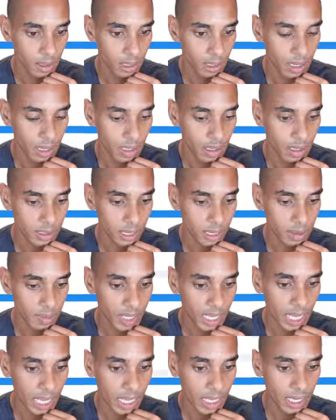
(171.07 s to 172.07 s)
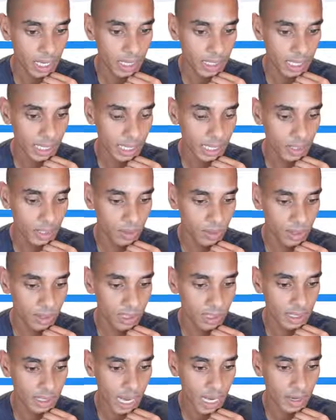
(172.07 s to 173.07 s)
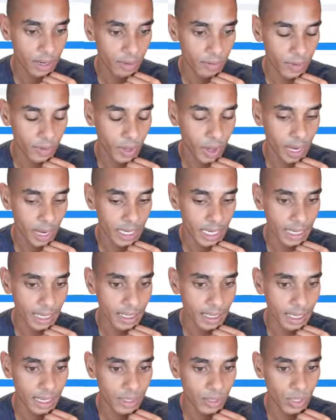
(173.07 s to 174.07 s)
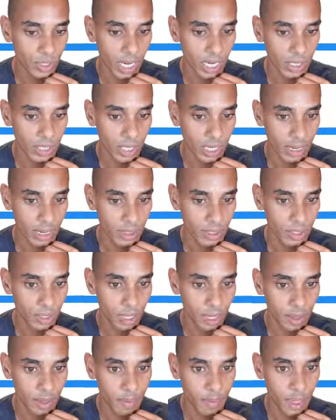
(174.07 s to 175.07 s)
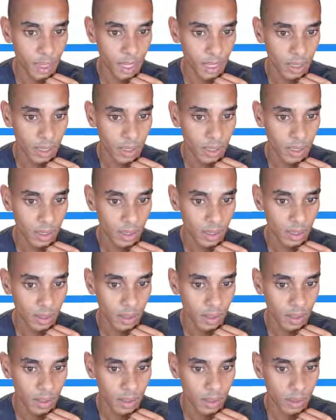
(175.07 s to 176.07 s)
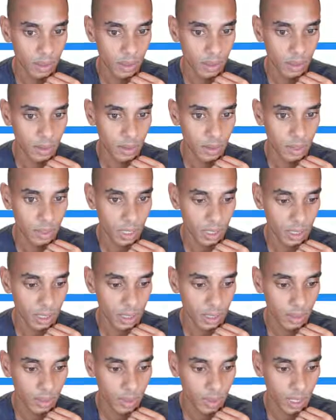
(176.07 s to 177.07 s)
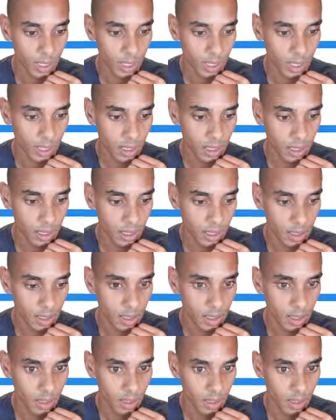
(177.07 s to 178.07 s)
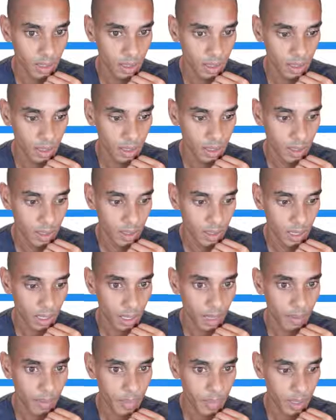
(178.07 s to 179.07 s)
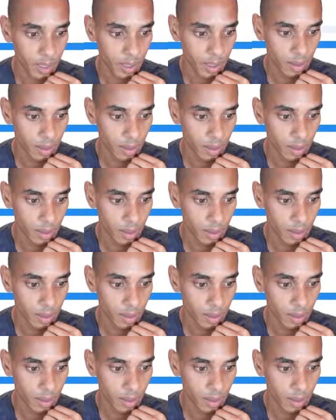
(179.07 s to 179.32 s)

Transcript: and same thing and you can see this data review ID is changing each time let's check this one yep